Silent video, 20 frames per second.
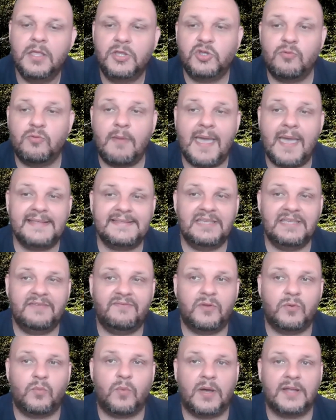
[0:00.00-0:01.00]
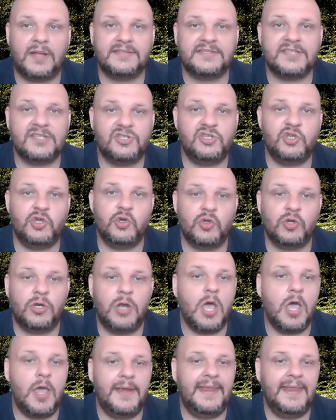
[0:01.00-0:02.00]
You might even want new
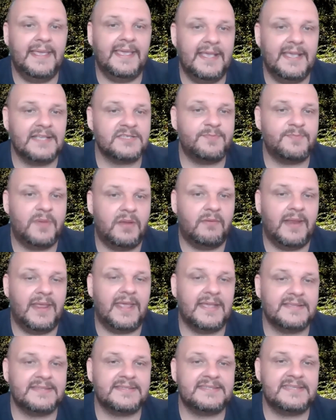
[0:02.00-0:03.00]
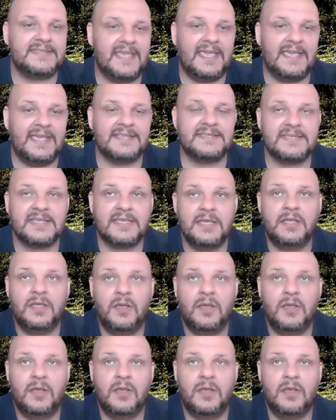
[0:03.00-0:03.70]
learning experiences,